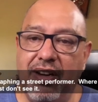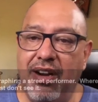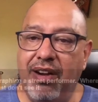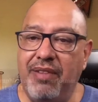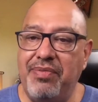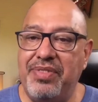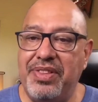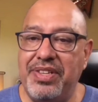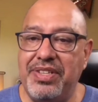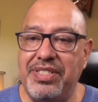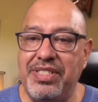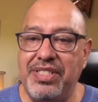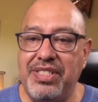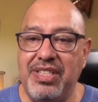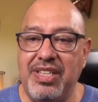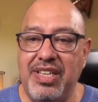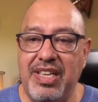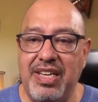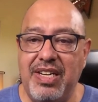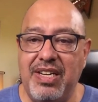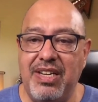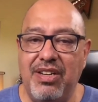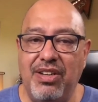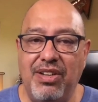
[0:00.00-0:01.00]
of their
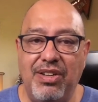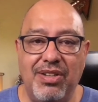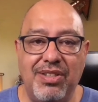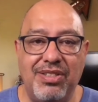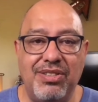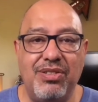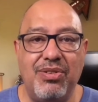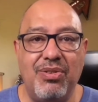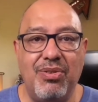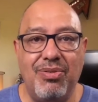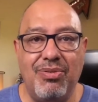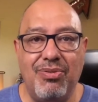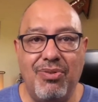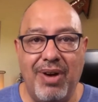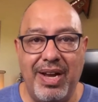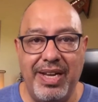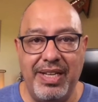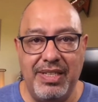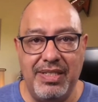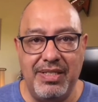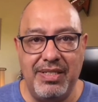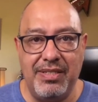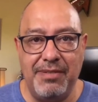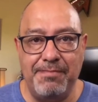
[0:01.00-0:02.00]
skin looked
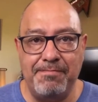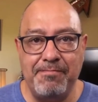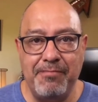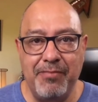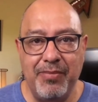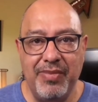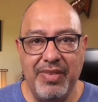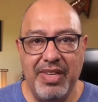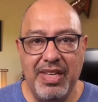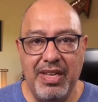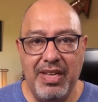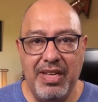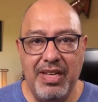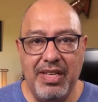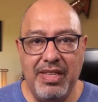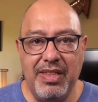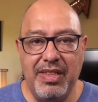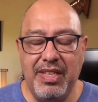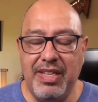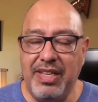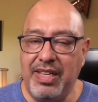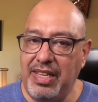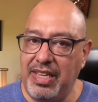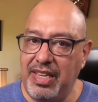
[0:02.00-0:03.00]
white.
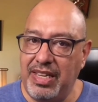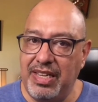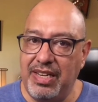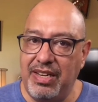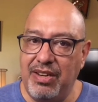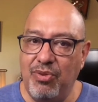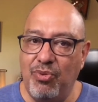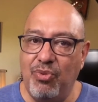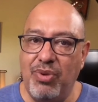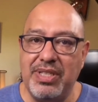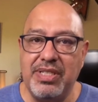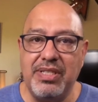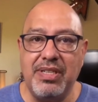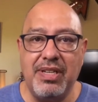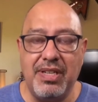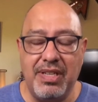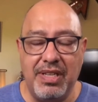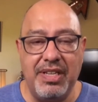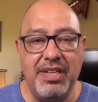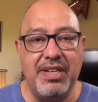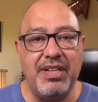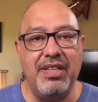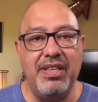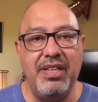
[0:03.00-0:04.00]
The kid was
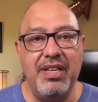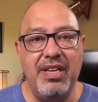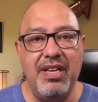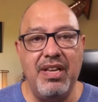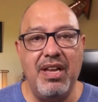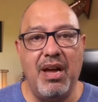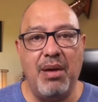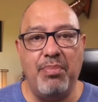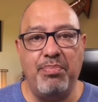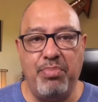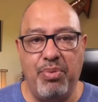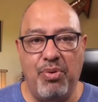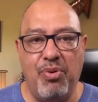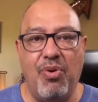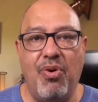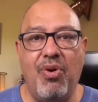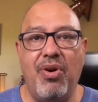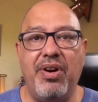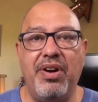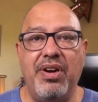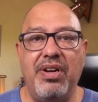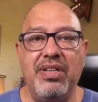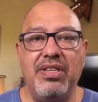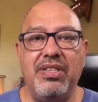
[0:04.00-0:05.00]
clearly a
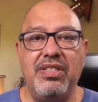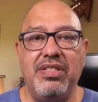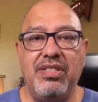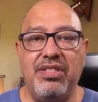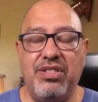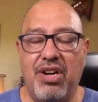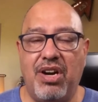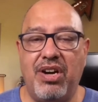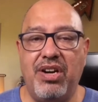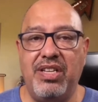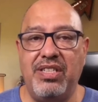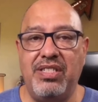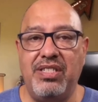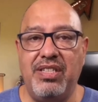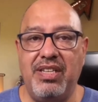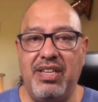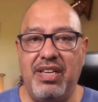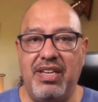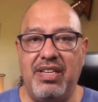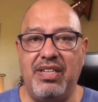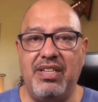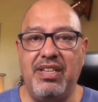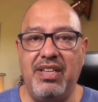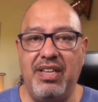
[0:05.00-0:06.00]
poor,
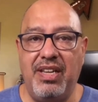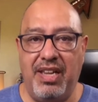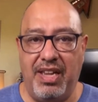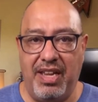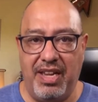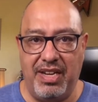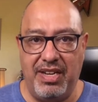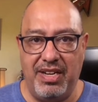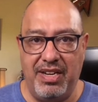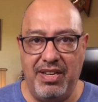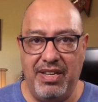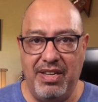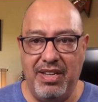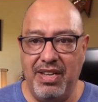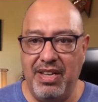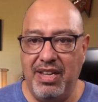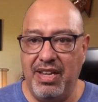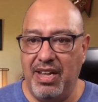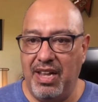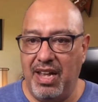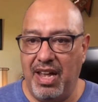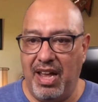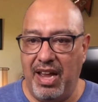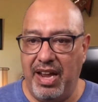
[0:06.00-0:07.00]
dark-skinned kid.
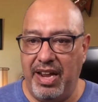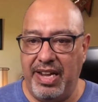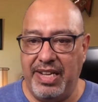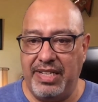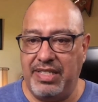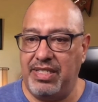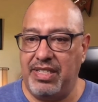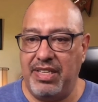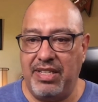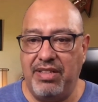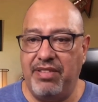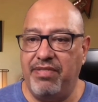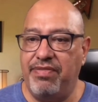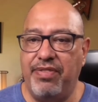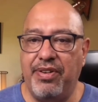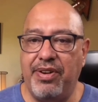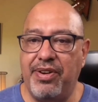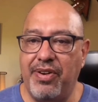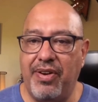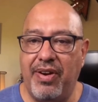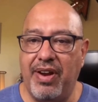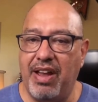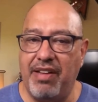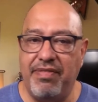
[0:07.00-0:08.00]
It's in the
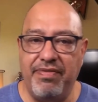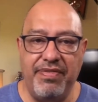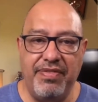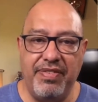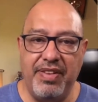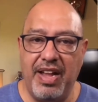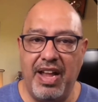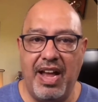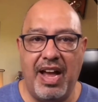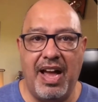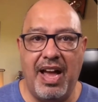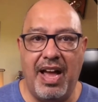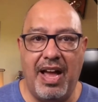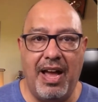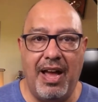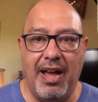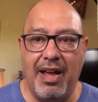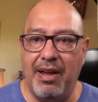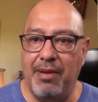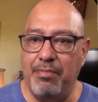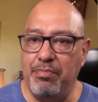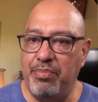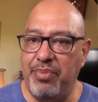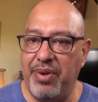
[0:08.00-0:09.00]
photograph.
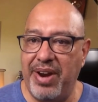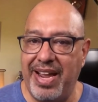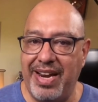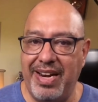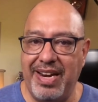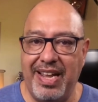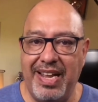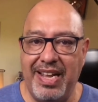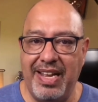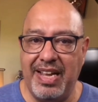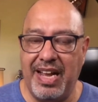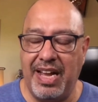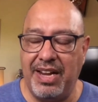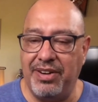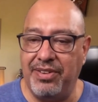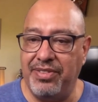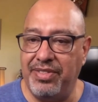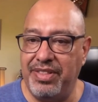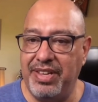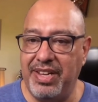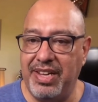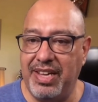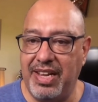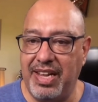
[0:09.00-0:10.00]
Brett, I don't
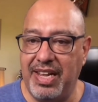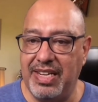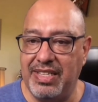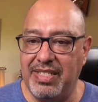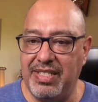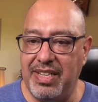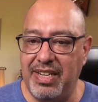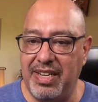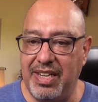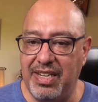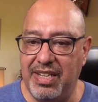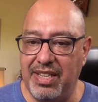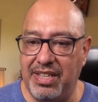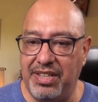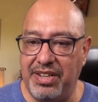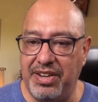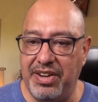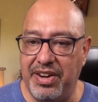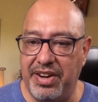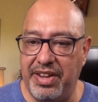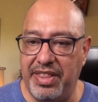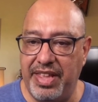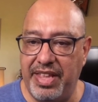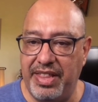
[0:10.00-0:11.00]
think it gets any
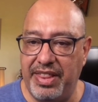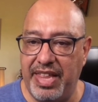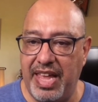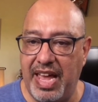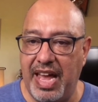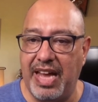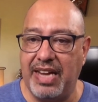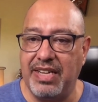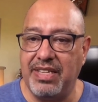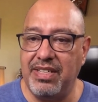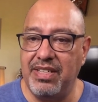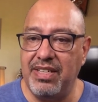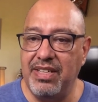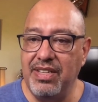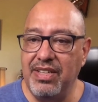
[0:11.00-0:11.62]
clearer than that.